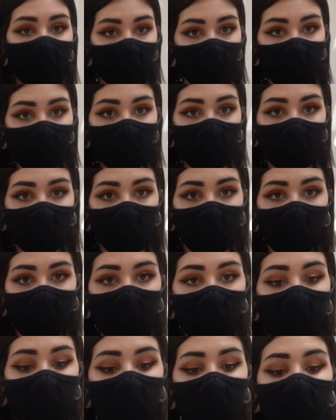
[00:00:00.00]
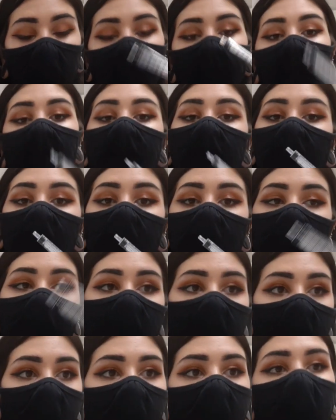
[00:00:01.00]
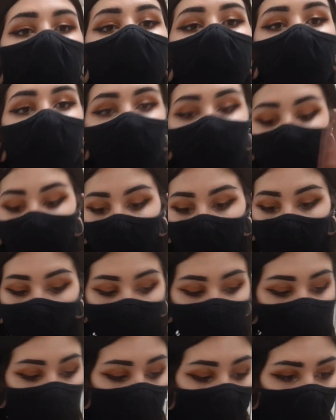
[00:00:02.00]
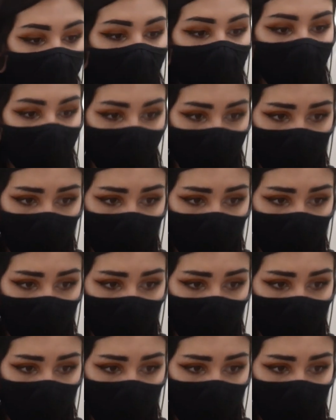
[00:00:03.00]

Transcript: fingers anywhere near it. This will just go in general waste,